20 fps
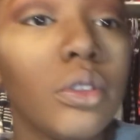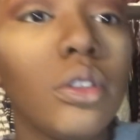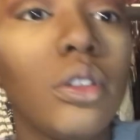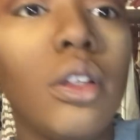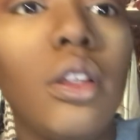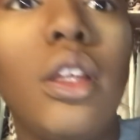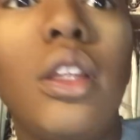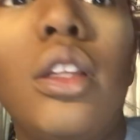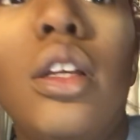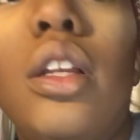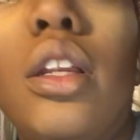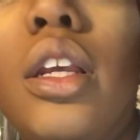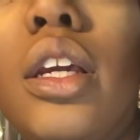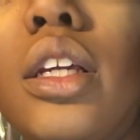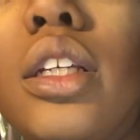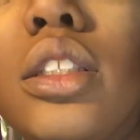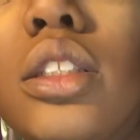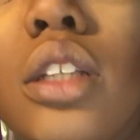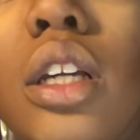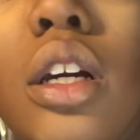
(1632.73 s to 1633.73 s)
So then the
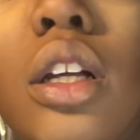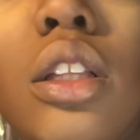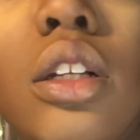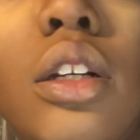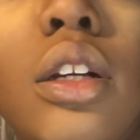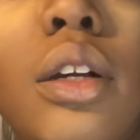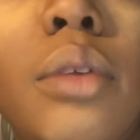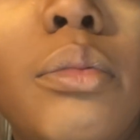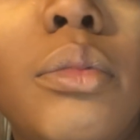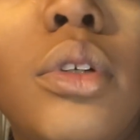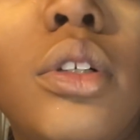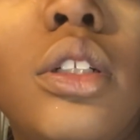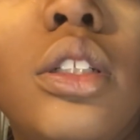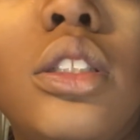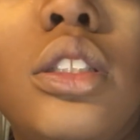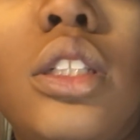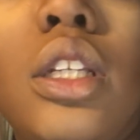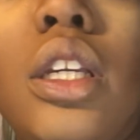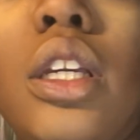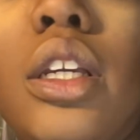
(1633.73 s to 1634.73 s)
next color I'm going to
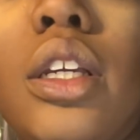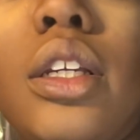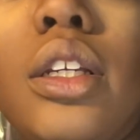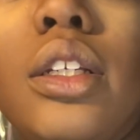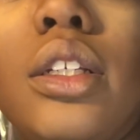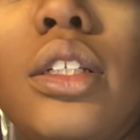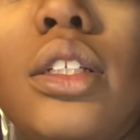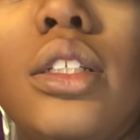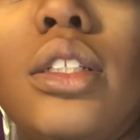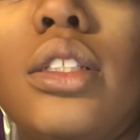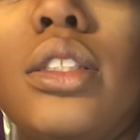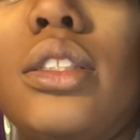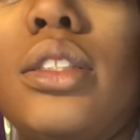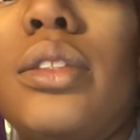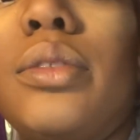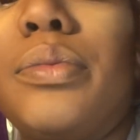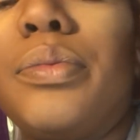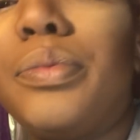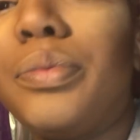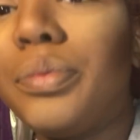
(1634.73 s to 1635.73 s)
take is,
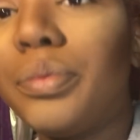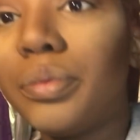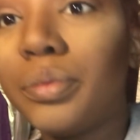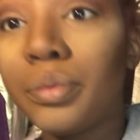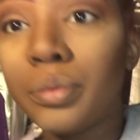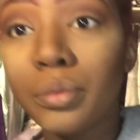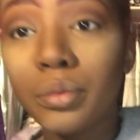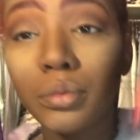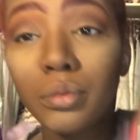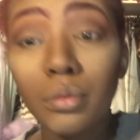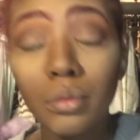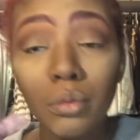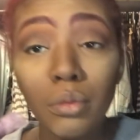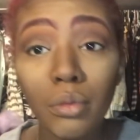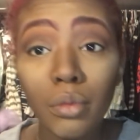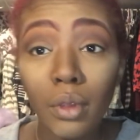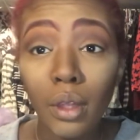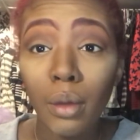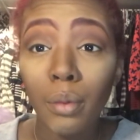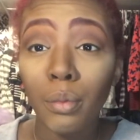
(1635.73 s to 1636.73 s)

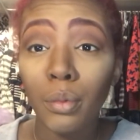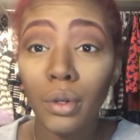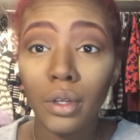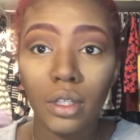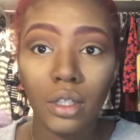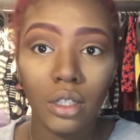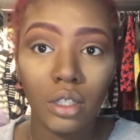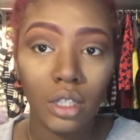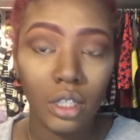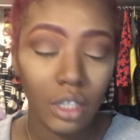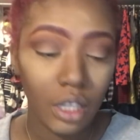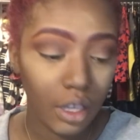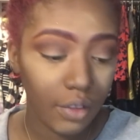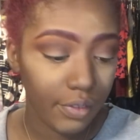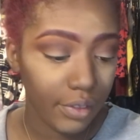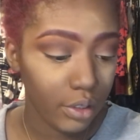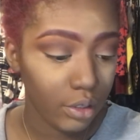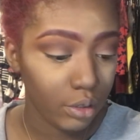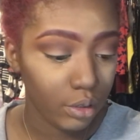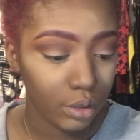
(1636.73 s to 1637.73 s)
I'm going to have
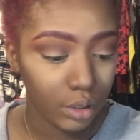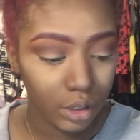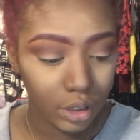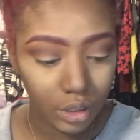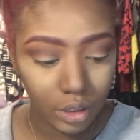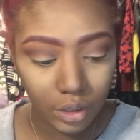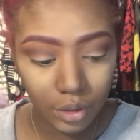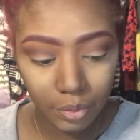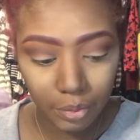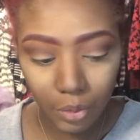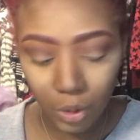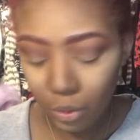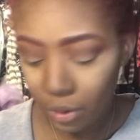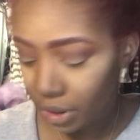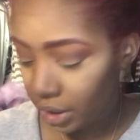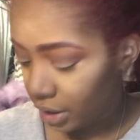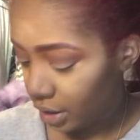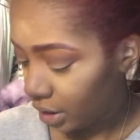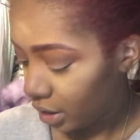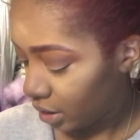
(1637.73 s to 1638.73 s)
a little
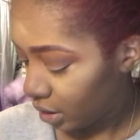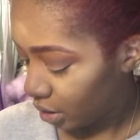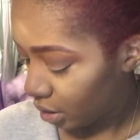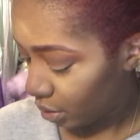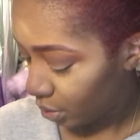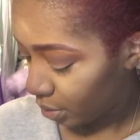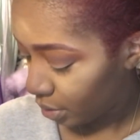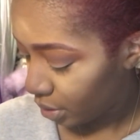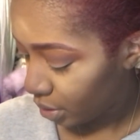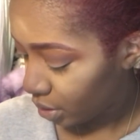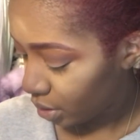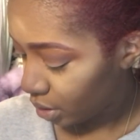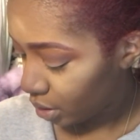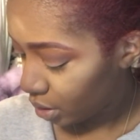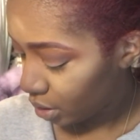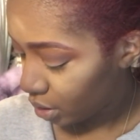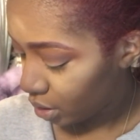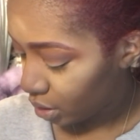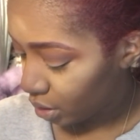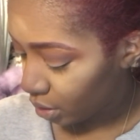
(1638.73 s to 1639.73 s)
smokiness to it.
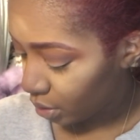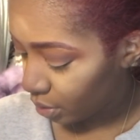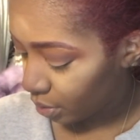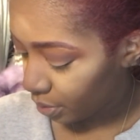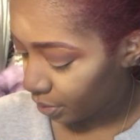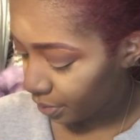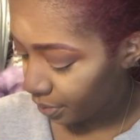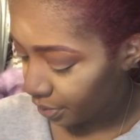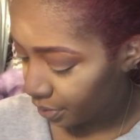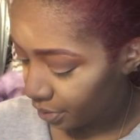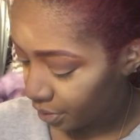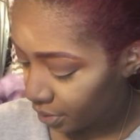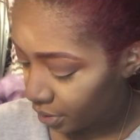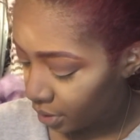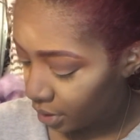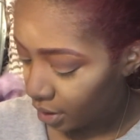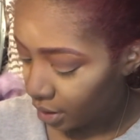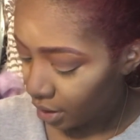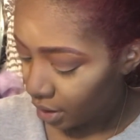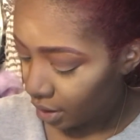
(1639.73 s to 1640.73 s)
So
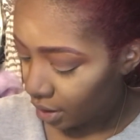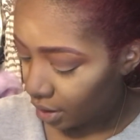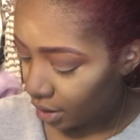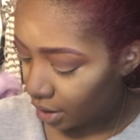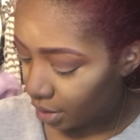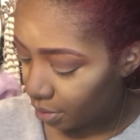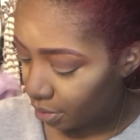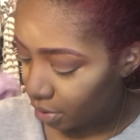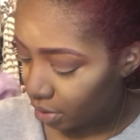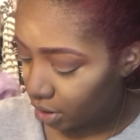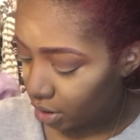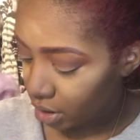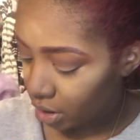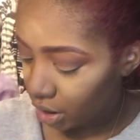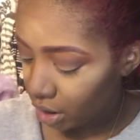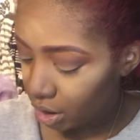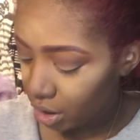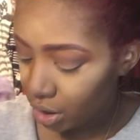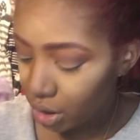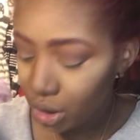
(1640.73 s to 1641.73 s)
I'm going to
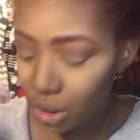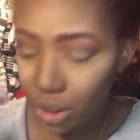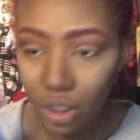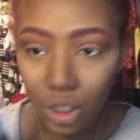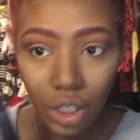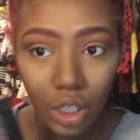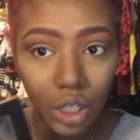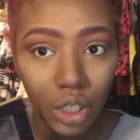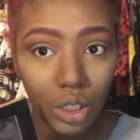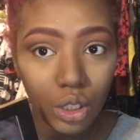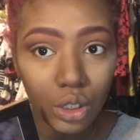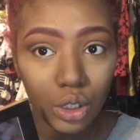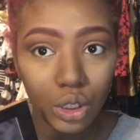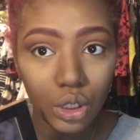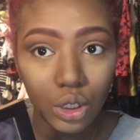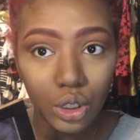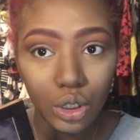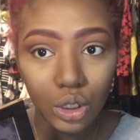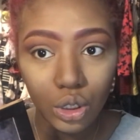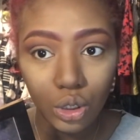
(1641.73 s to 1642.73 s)
take the color
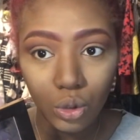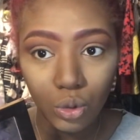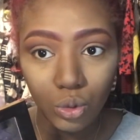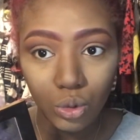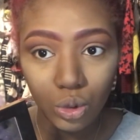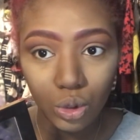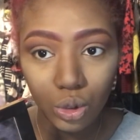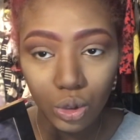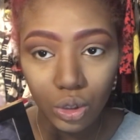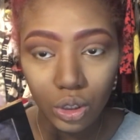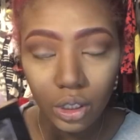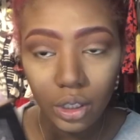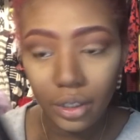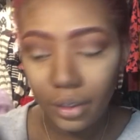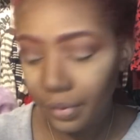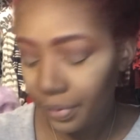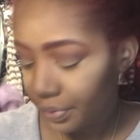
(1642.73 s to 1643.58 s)
Sultry.